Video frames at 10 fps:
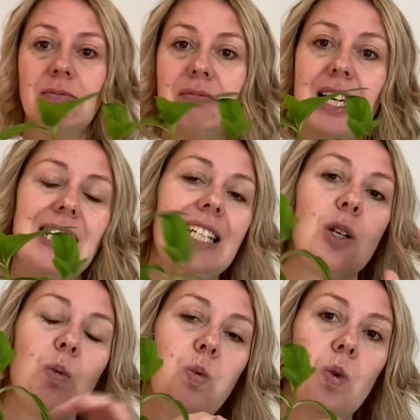I need to
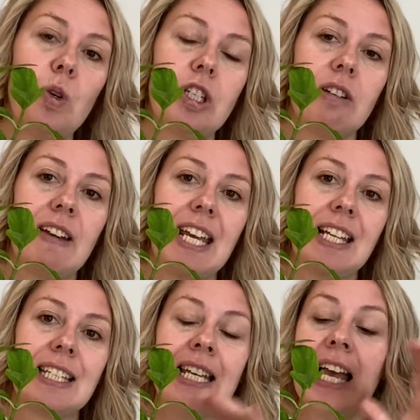water
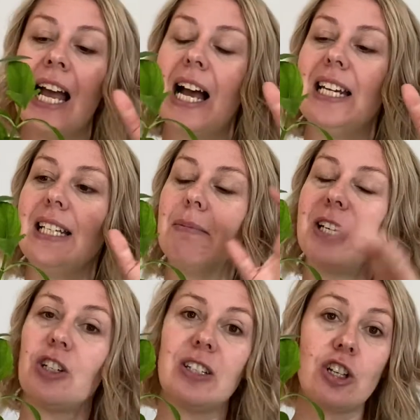it, I need to make
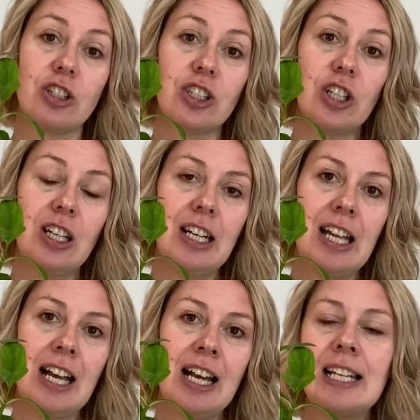sure it's got
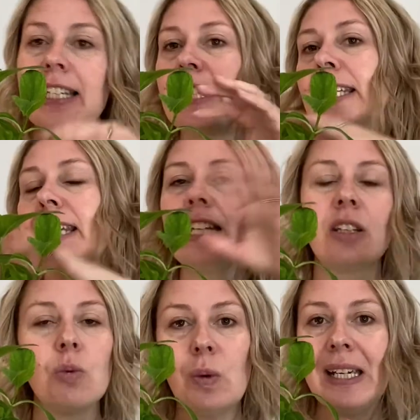sunlight, dig
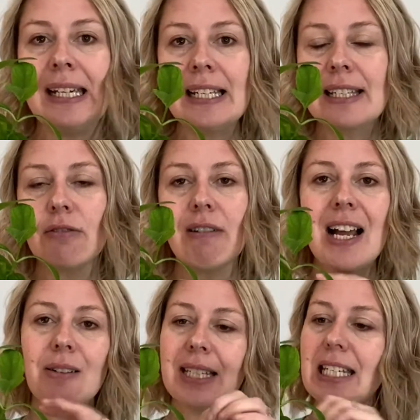the weeds
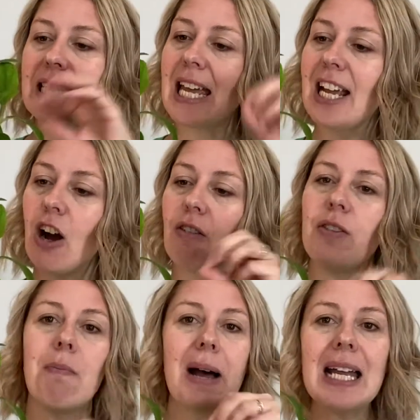around it, take off the
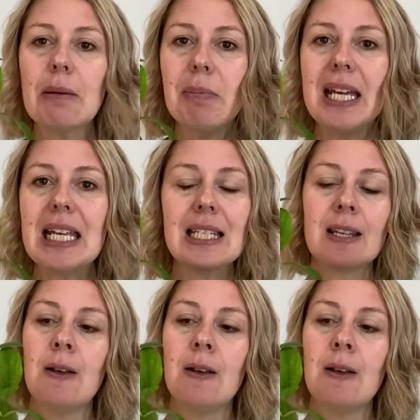bad bits.